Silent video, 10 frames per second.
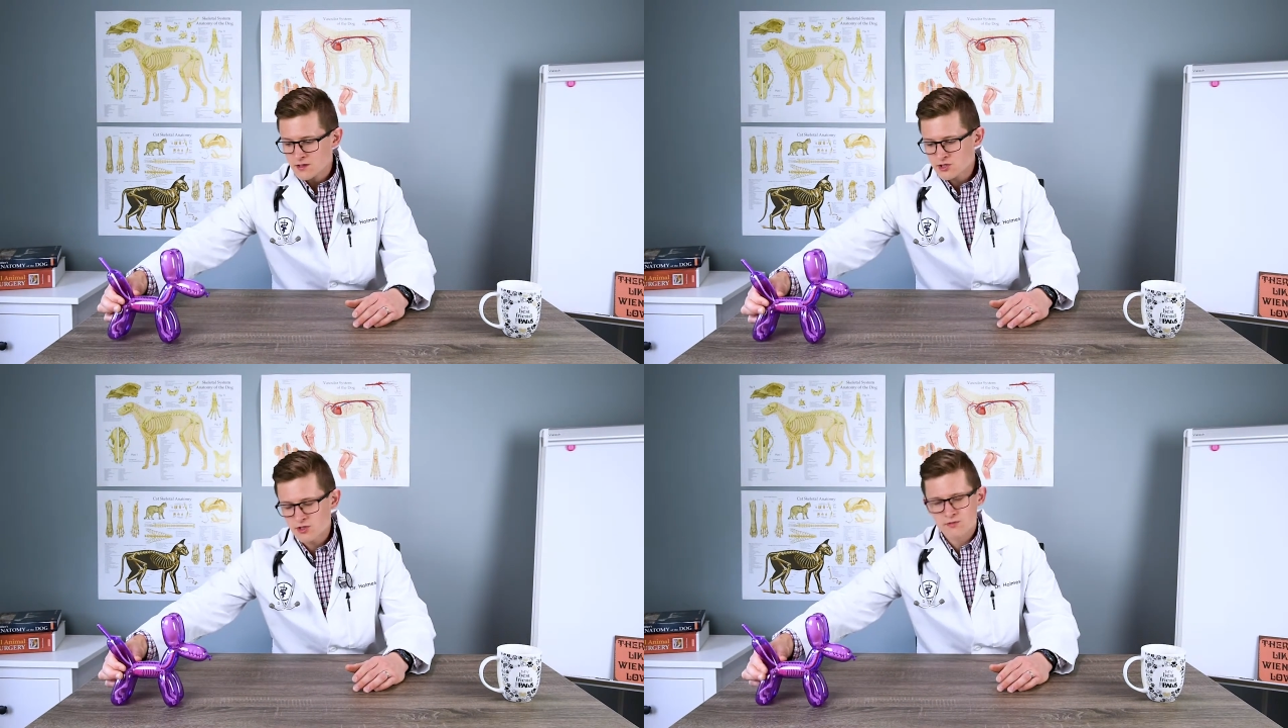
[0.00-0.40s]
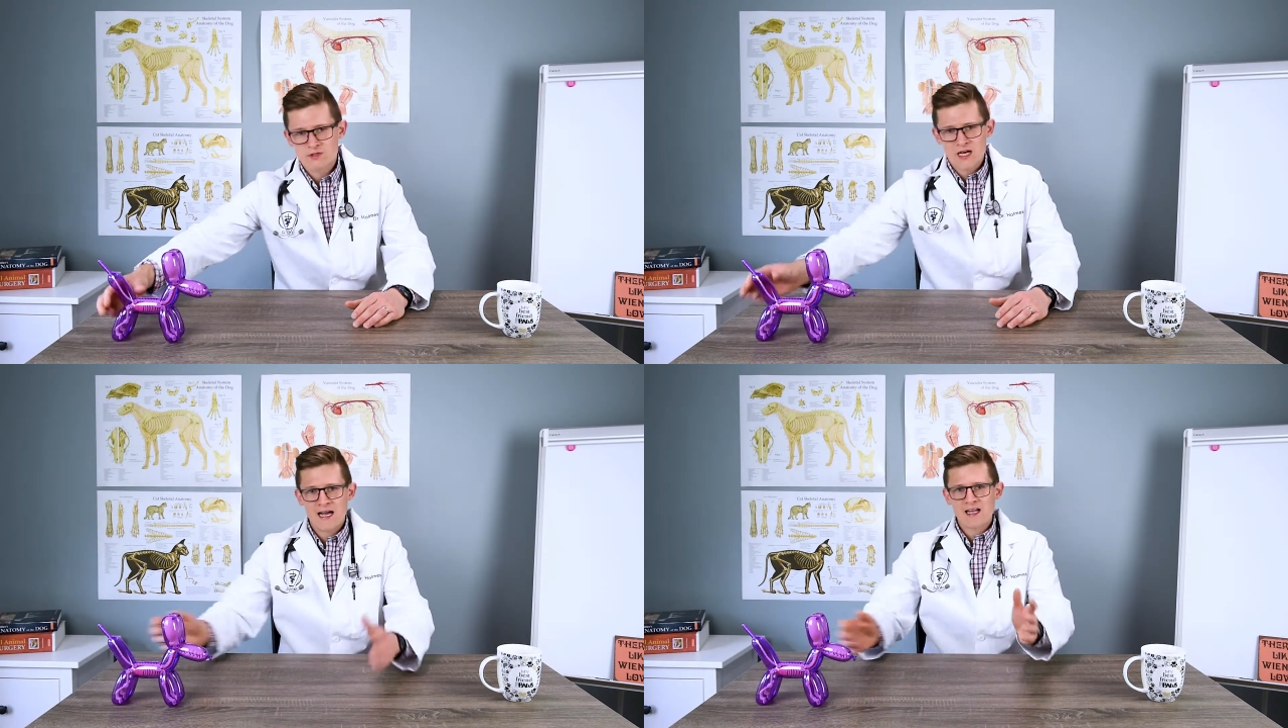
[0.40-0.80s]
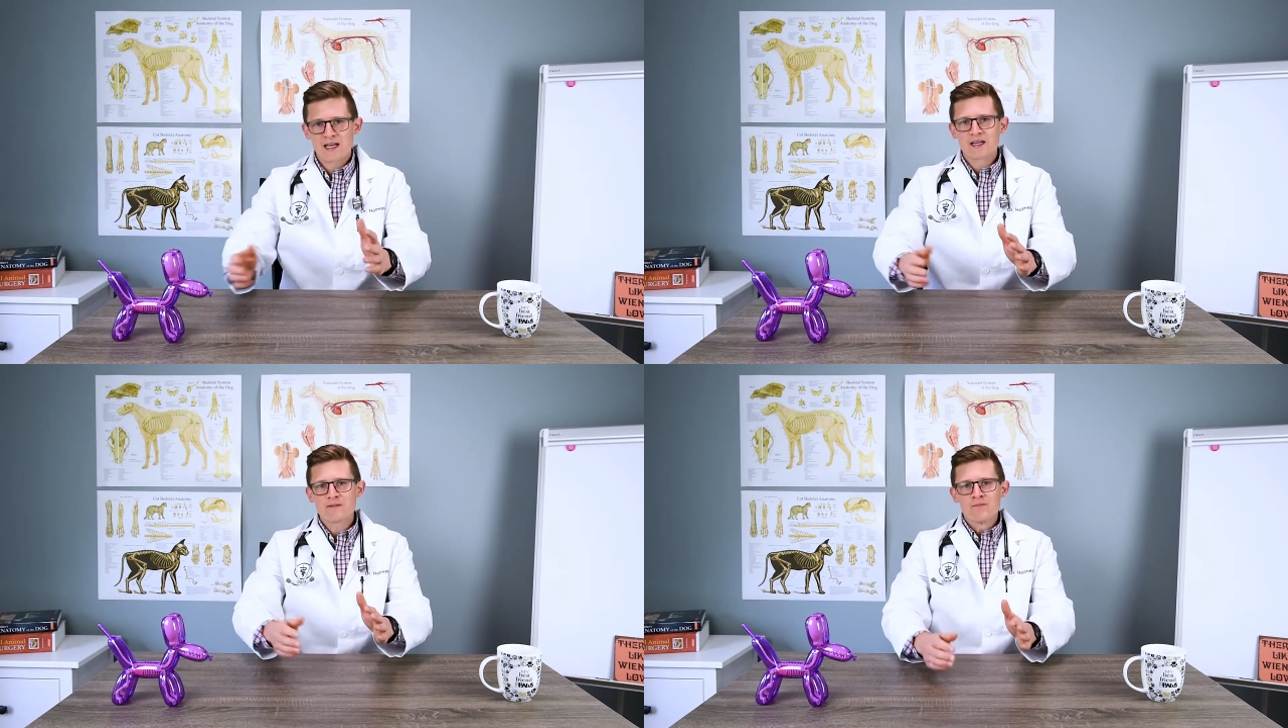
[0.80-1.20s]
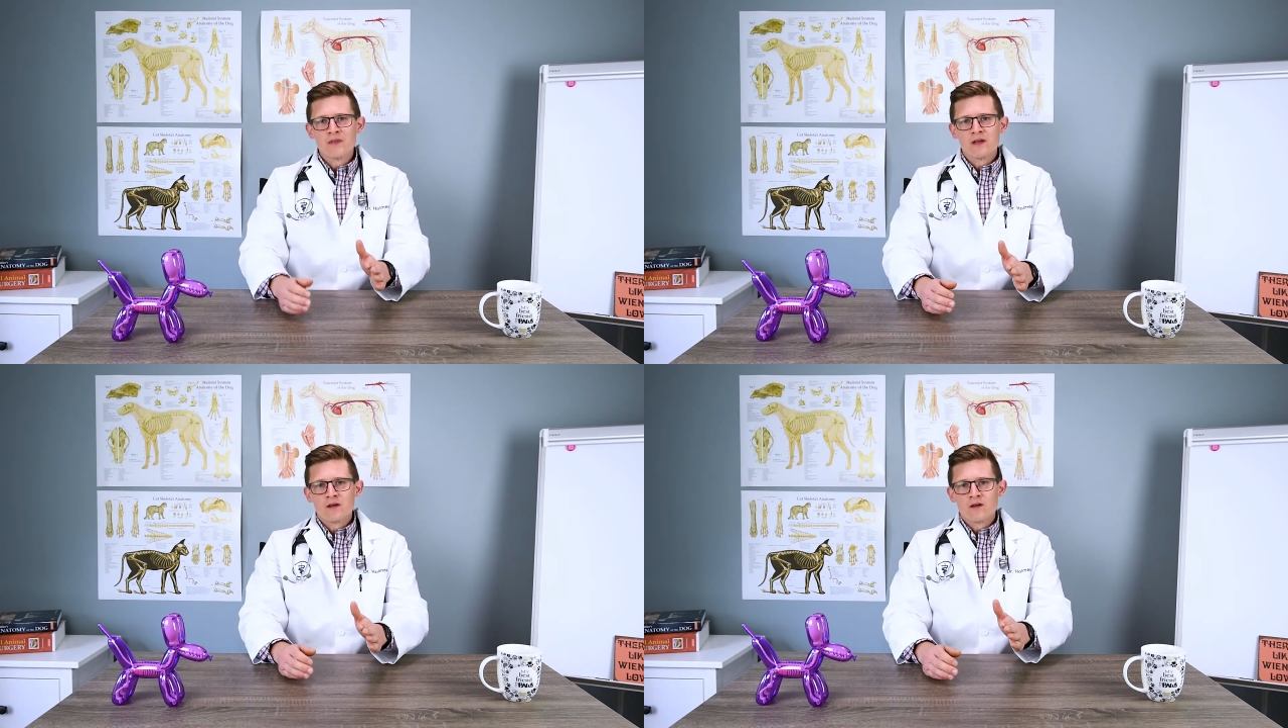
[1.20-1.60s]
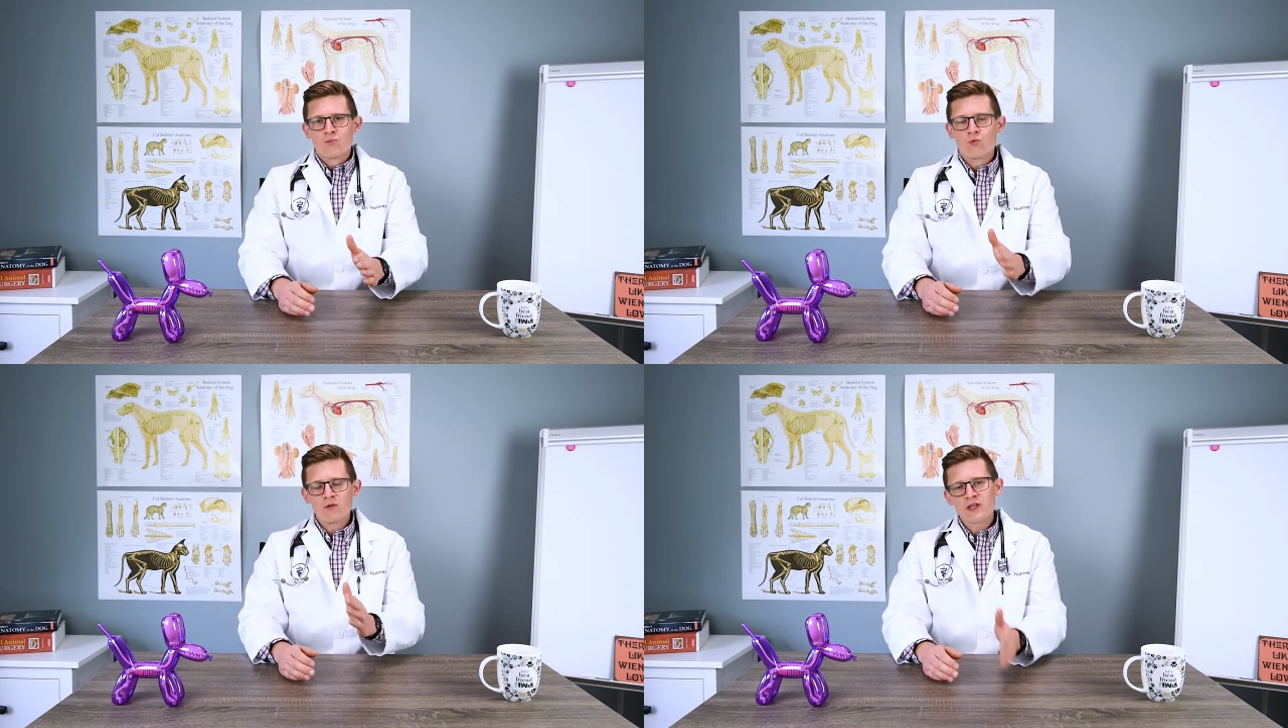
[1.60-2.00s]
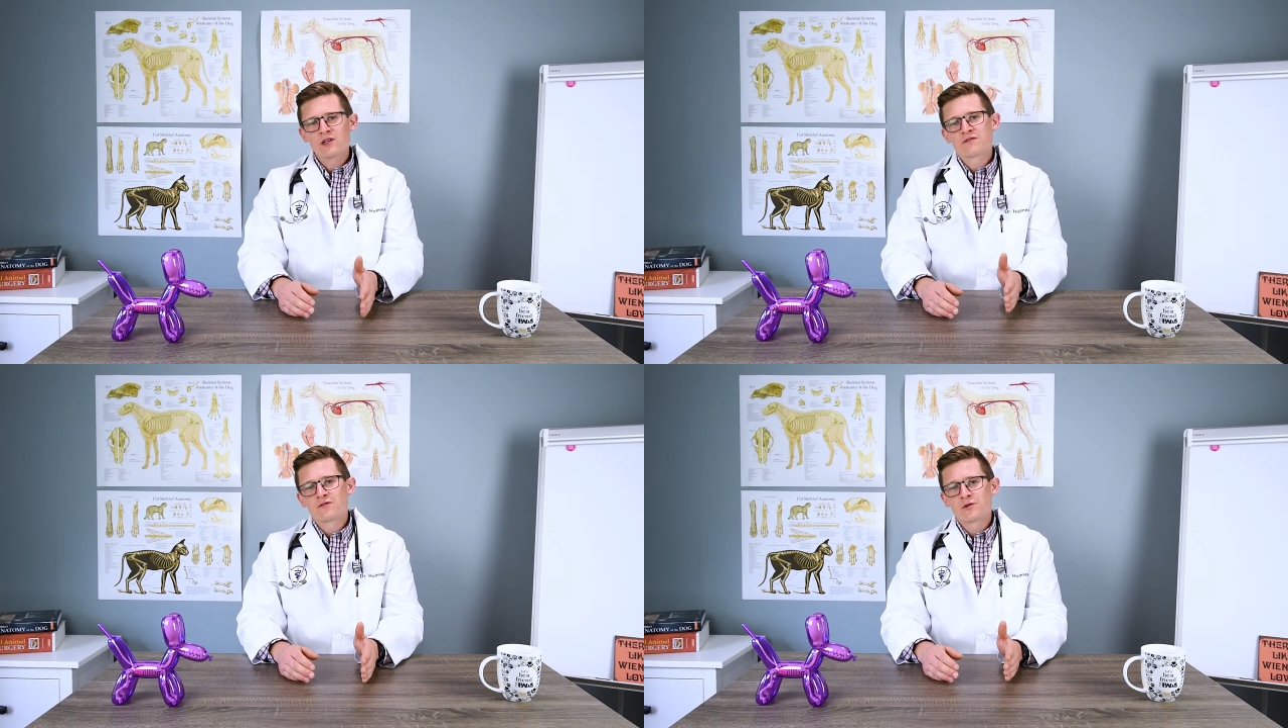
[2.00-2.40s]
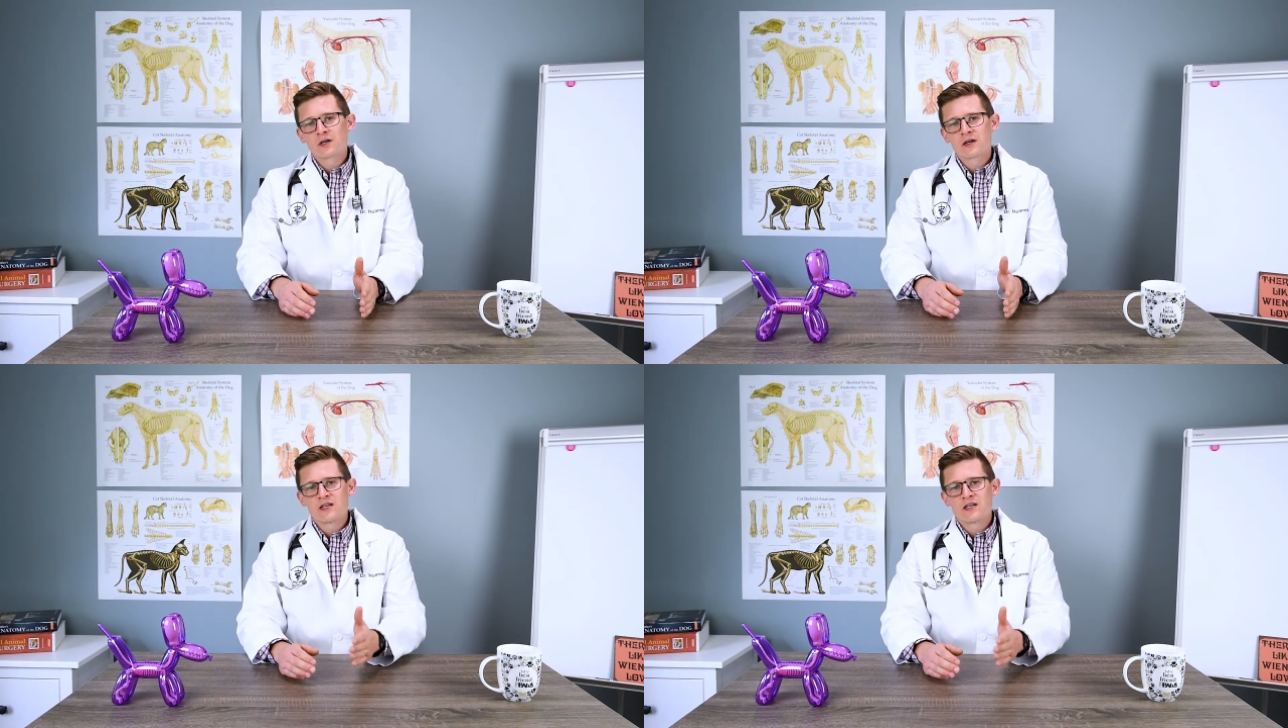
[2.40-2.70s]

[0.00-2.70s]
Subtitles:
So to highlight, what we look for